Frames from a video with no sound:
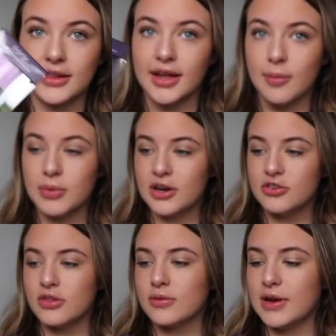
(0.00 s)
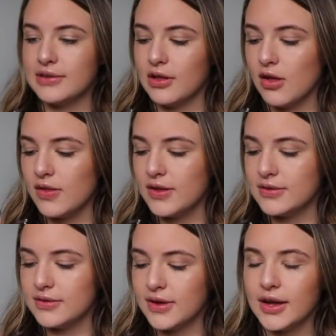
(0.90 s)
Like I'm pretty sure the retail on this
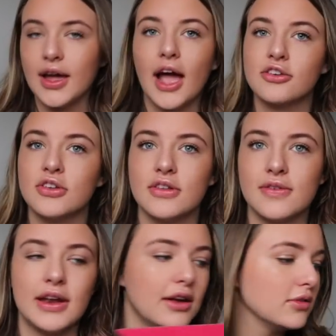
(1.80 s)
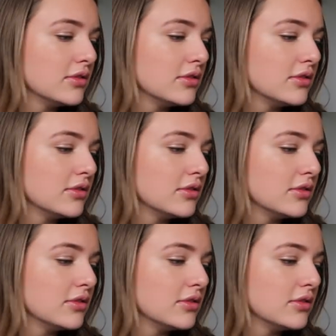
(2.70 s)
is like, actually let's find out.